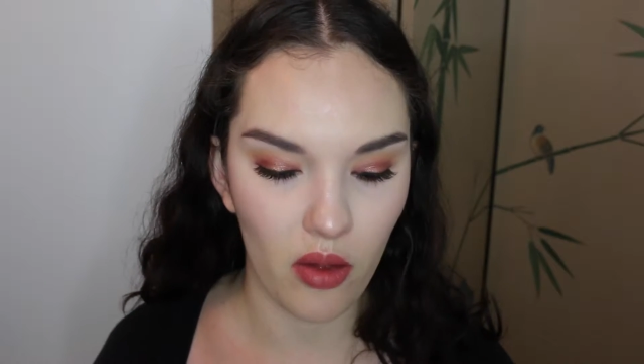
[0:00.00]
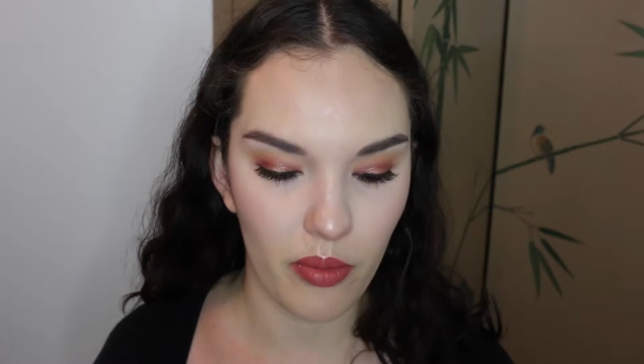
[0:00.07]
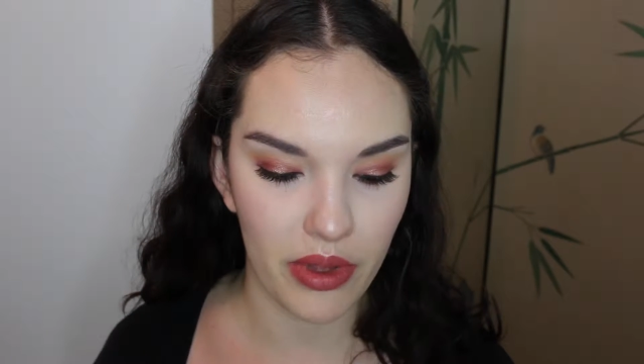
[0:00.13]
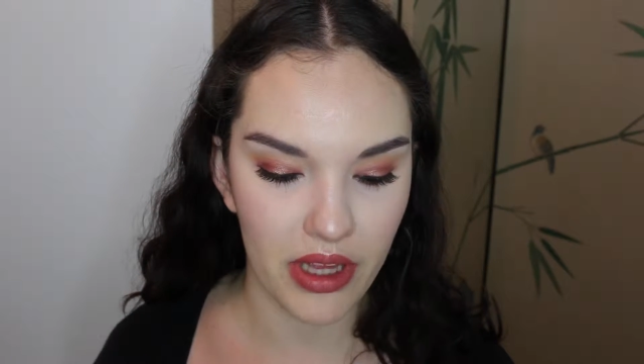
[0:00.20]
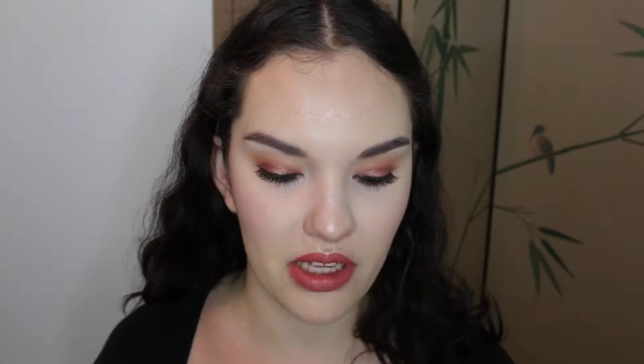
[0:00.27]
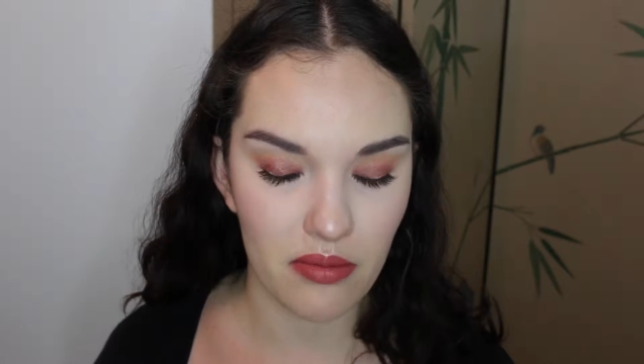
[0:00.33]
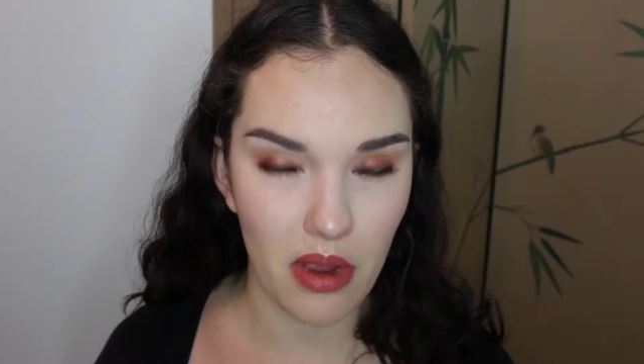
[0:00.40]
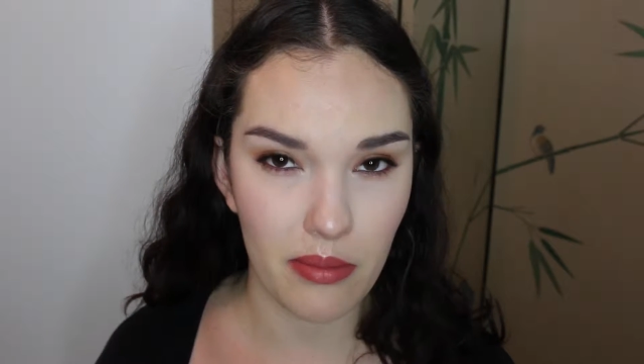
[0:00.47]
but
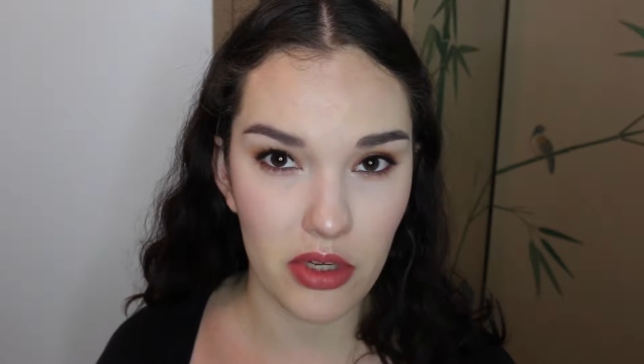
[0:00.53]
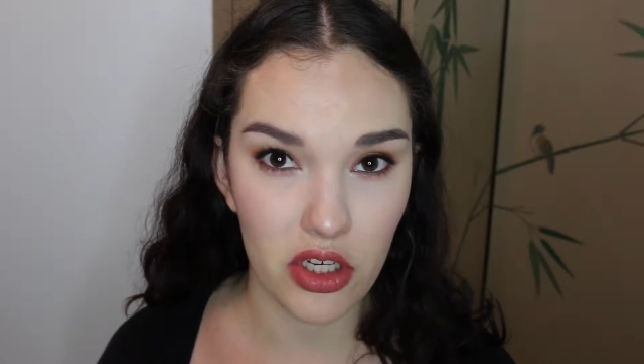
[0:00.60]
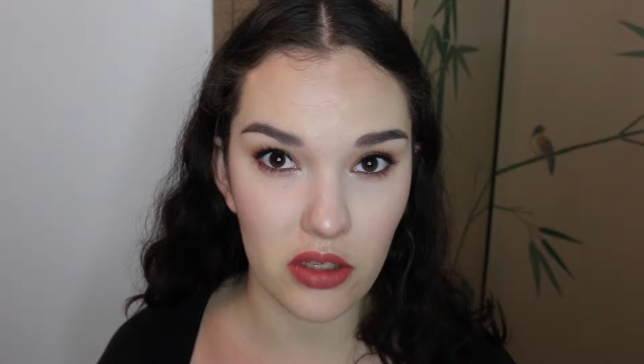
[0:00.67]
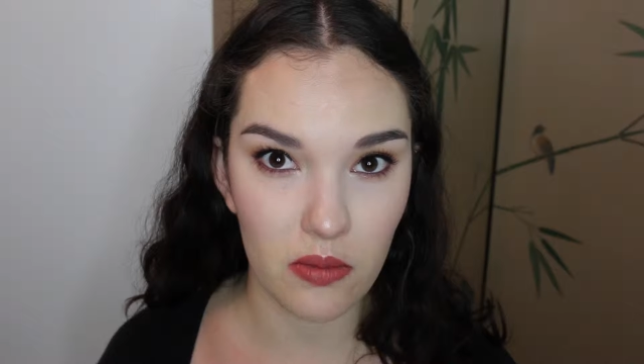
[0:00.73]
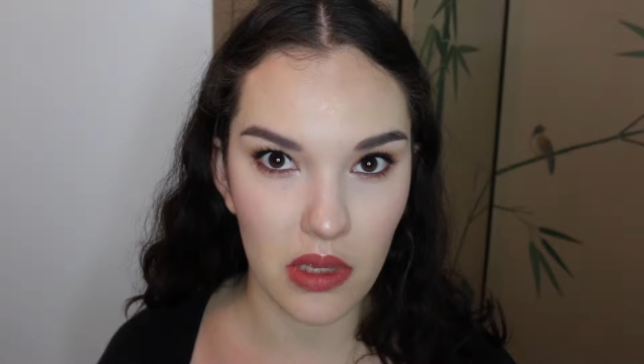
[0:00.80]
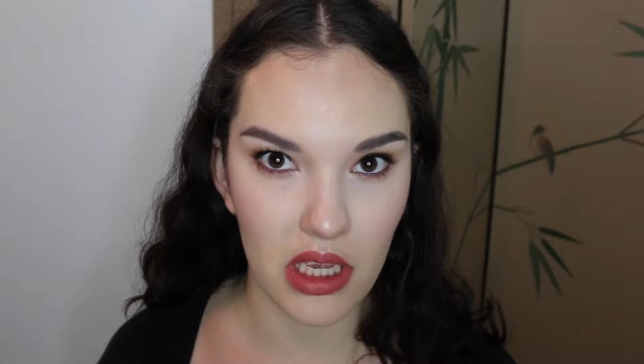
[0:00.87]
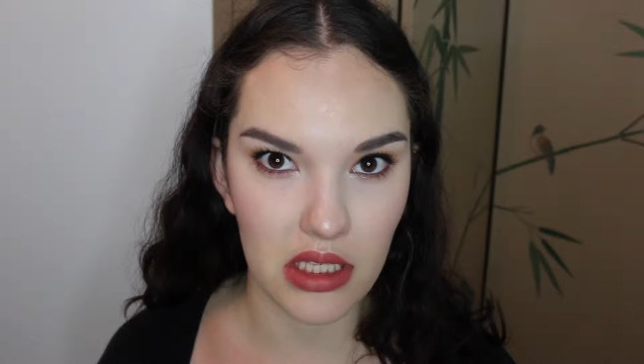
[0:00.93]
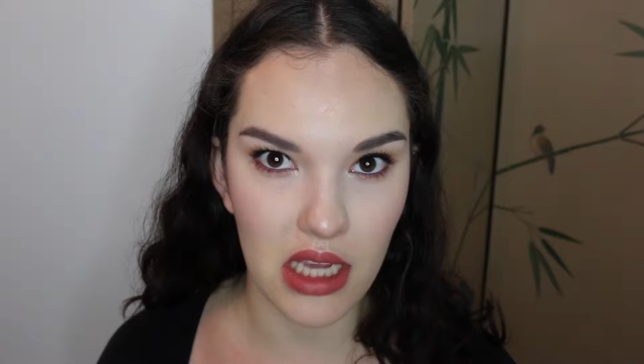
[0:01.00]
that's probably just
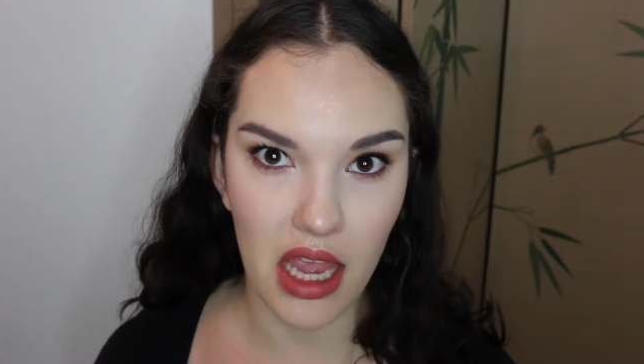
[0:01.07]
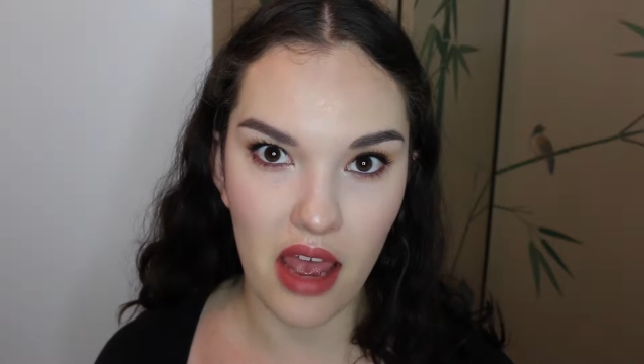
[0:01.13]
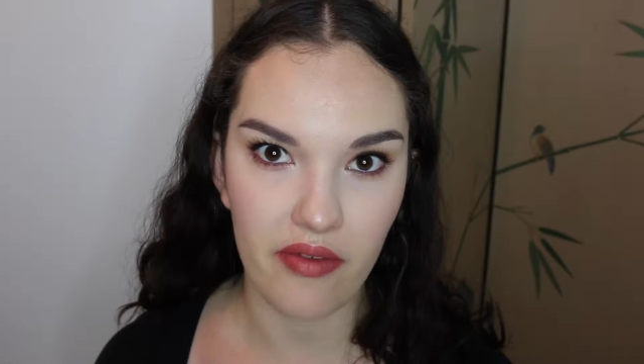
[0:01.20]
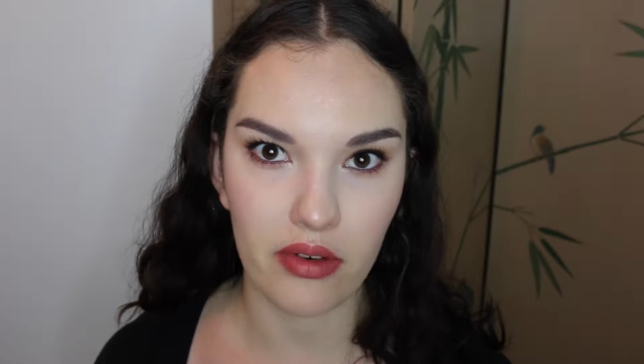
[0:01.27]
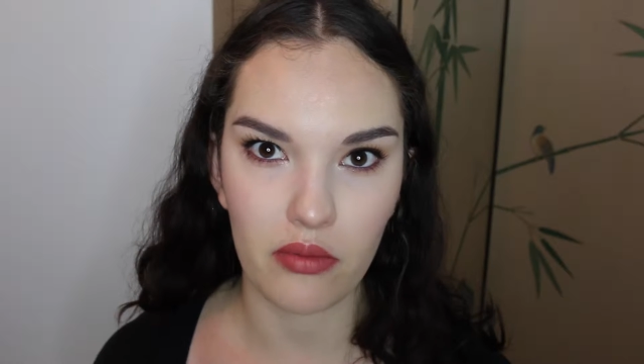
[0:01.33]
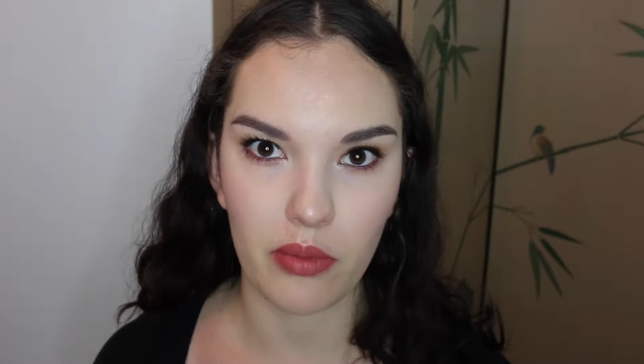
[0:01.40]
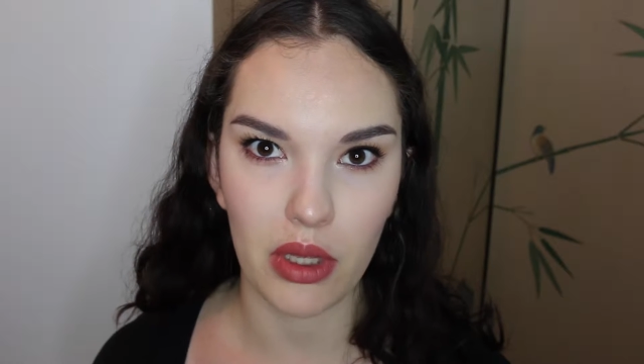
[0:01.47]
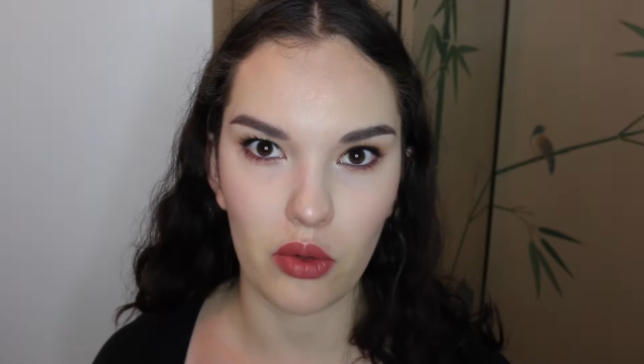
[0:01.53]
because I
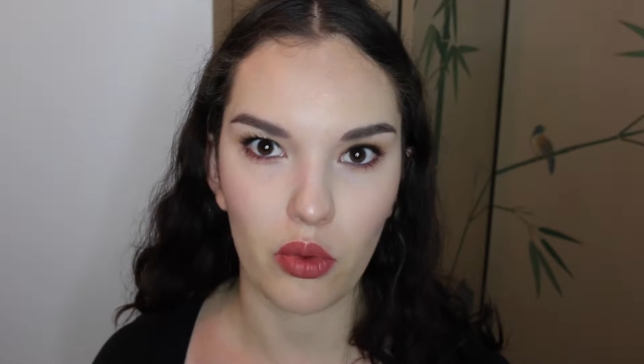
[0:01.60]
haven't been